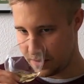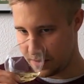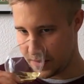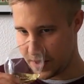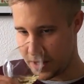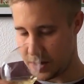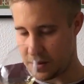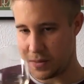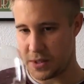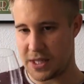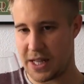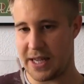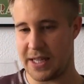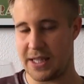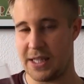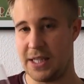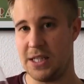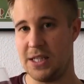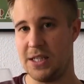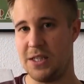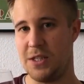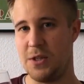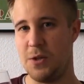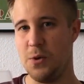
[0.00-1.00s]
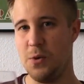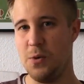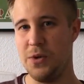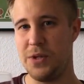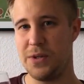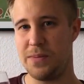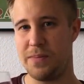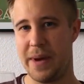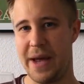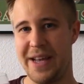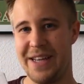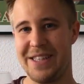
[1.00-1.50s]
almost like this
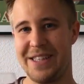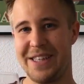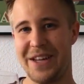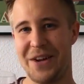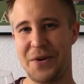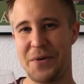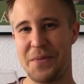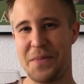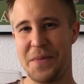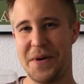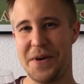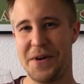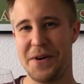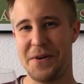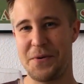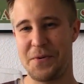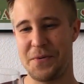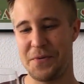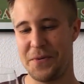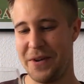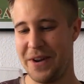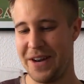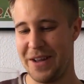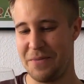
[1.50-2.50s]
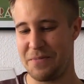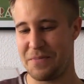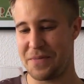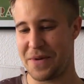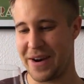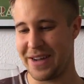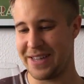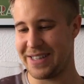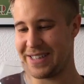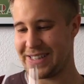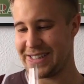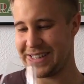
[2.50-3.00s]
toothpaste aroma really
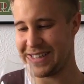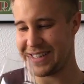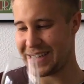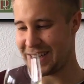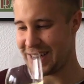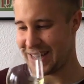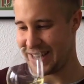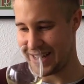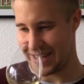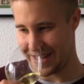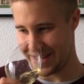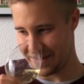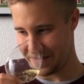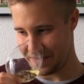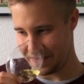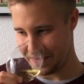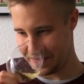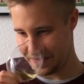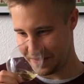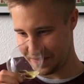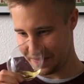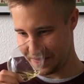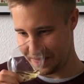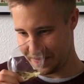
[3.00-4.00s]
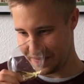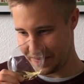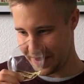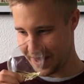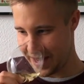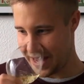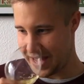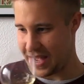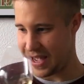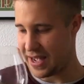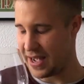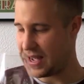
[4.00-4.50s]
present,
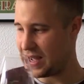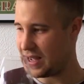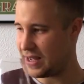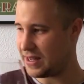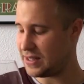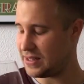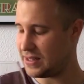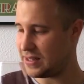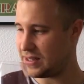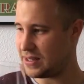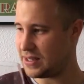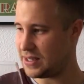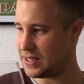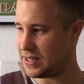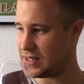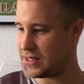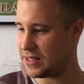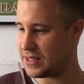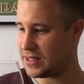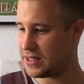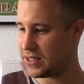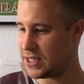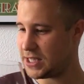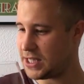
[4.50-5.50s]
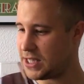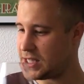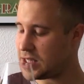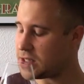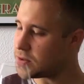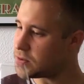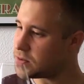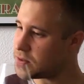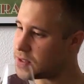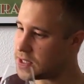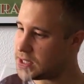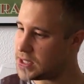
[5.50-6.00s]
and this
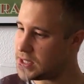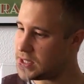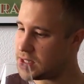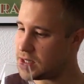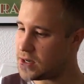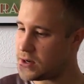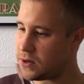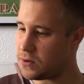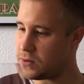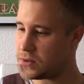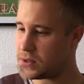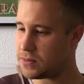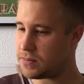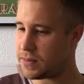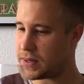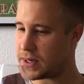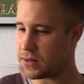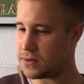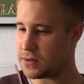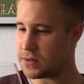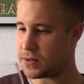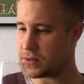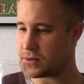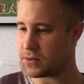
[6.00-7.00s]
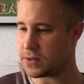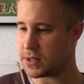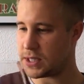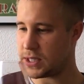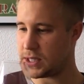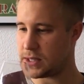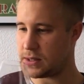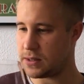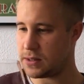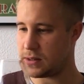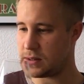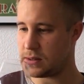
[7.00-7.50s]
citrusy nose, but also
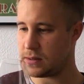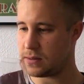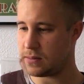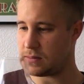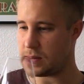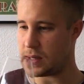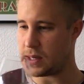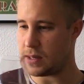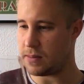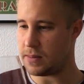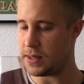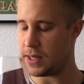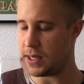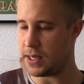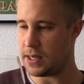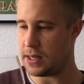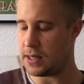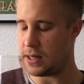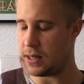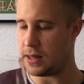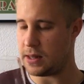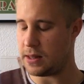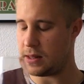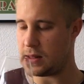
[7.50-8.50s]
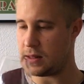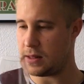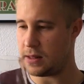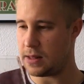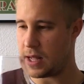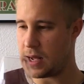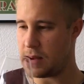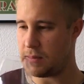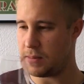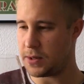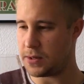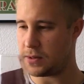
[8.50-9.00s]
maybe
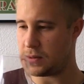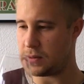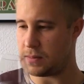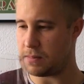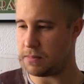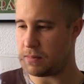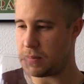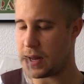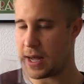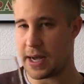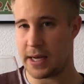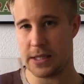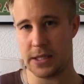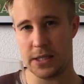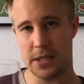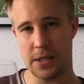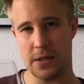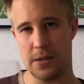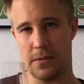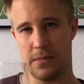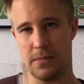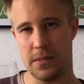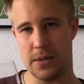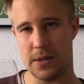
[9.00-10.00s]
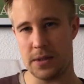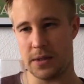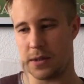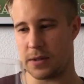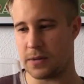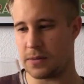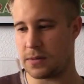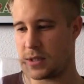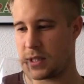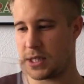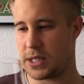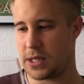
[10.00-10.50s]
lemon blossom
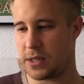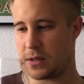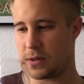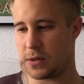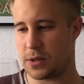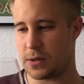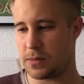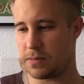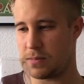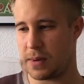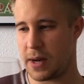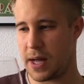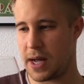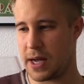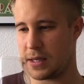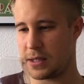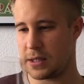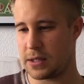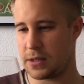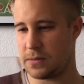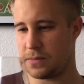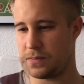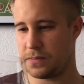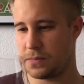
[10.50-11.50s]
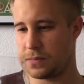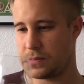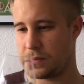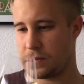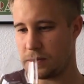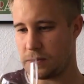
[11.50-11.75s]
or citrus blossom,